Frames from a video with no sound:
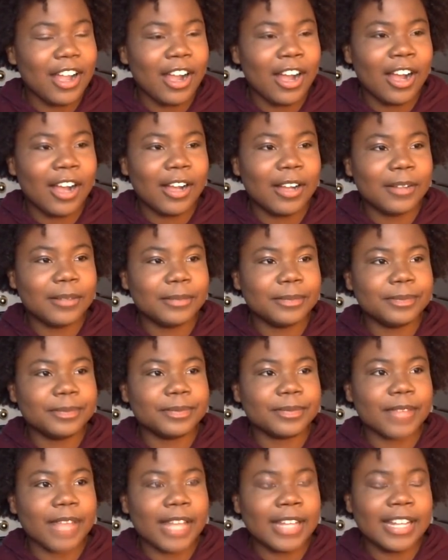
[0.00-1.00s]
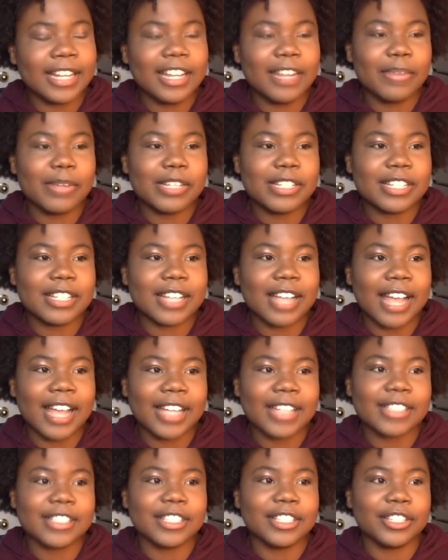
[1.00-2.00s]
and then he went to the
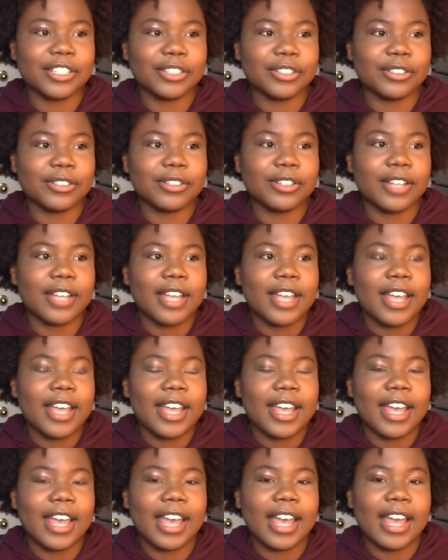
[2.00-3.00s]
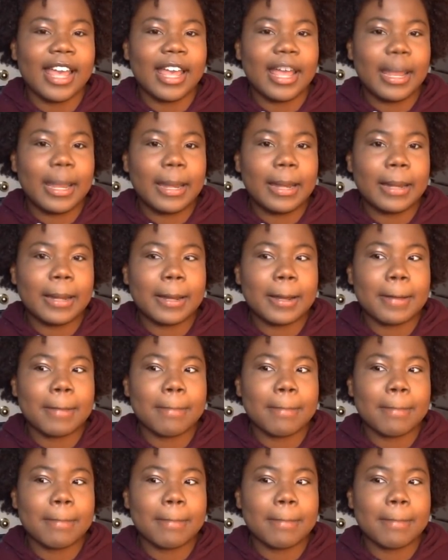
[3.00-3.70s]
ICU, and